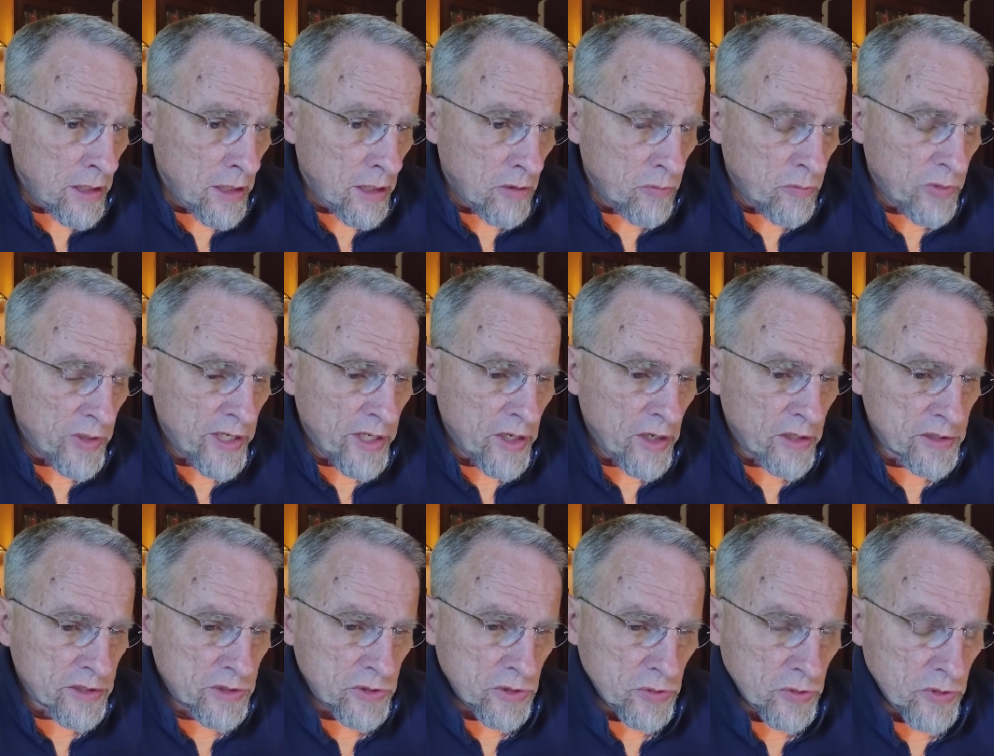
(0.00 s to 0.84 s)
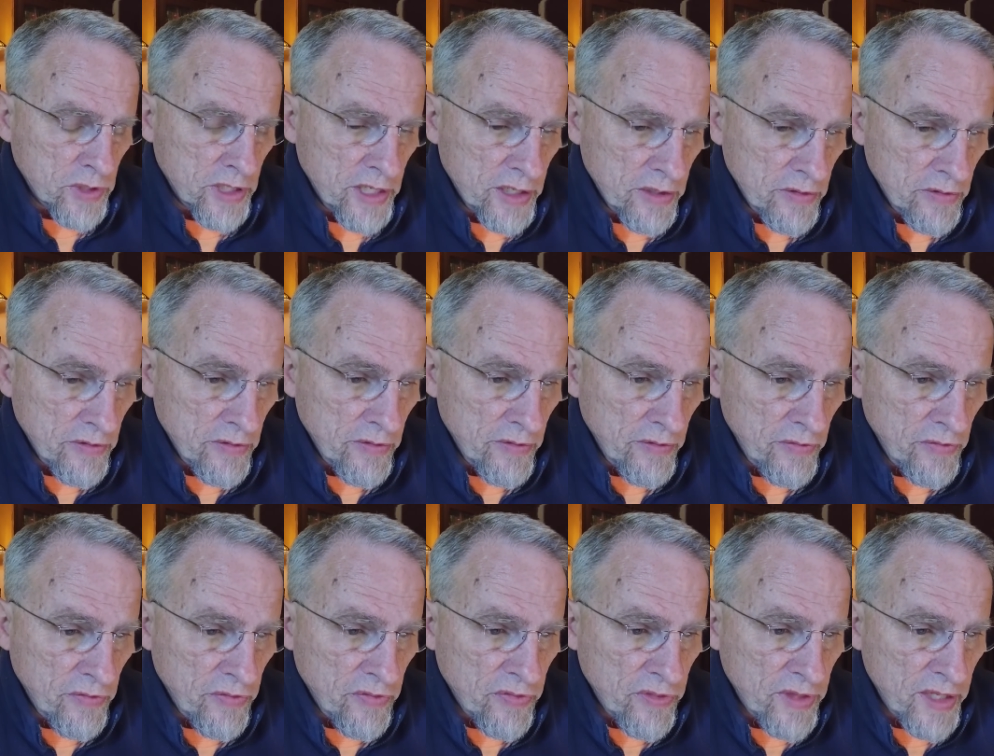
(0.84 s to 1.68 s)
uh, we ought to
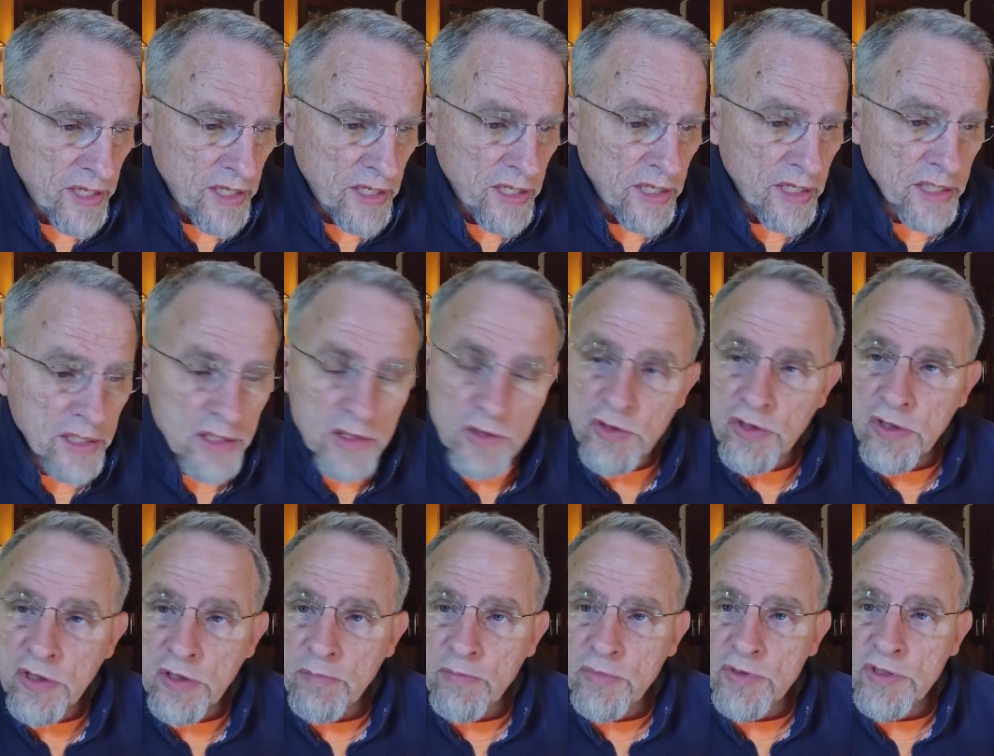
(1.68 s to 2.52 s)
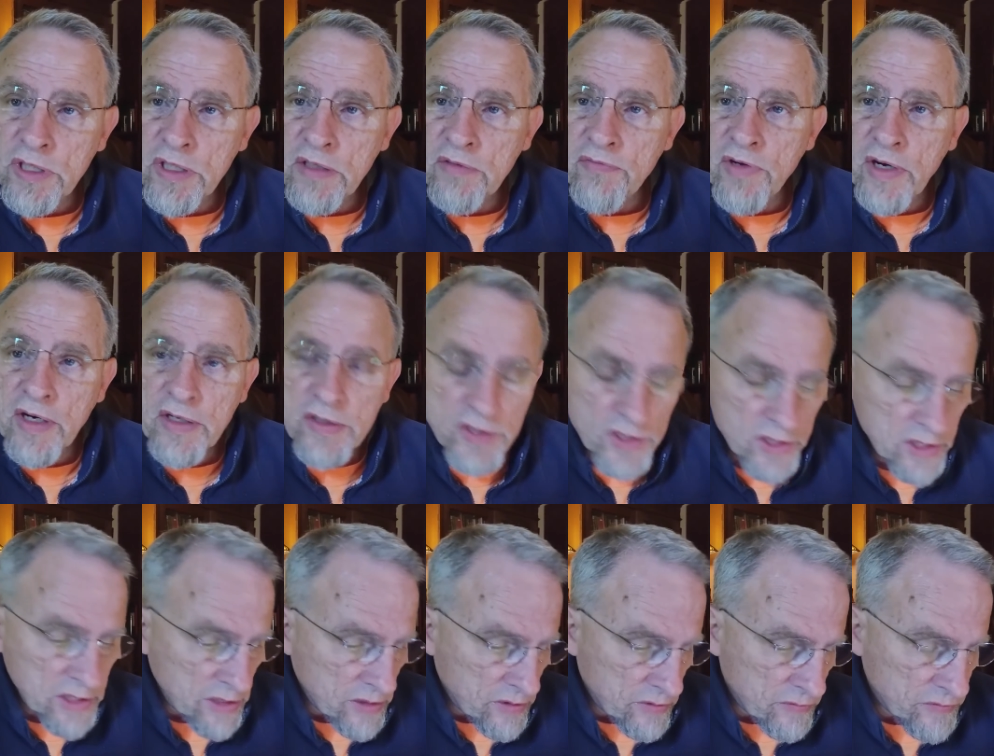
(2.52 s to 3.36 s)
think in terms of
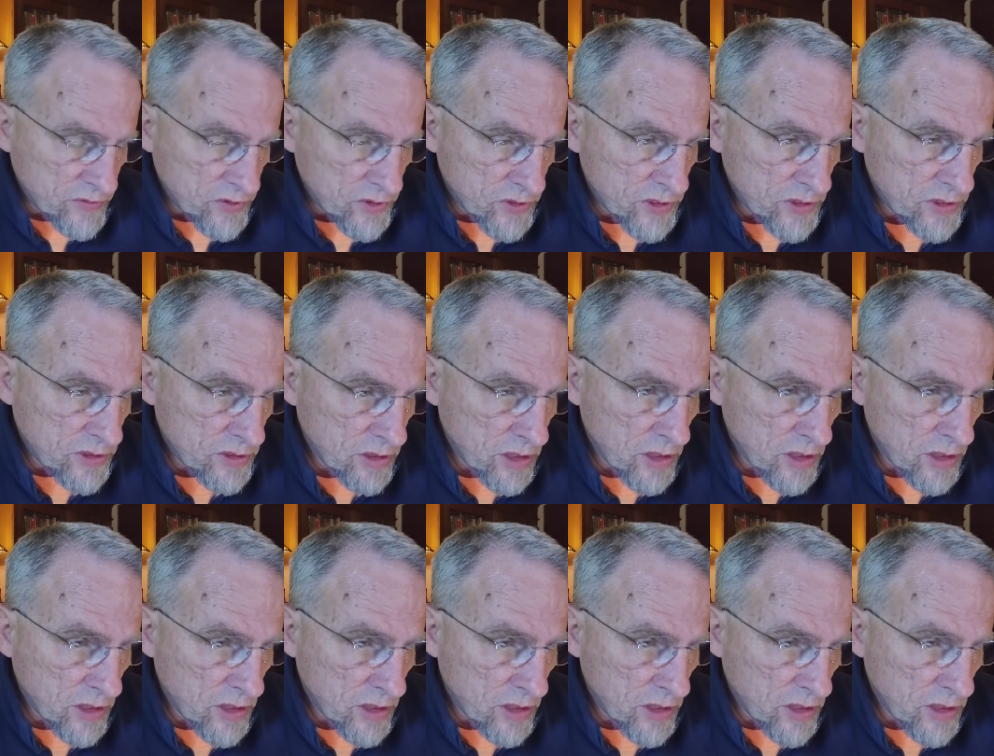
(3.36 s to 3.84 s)
ourselves.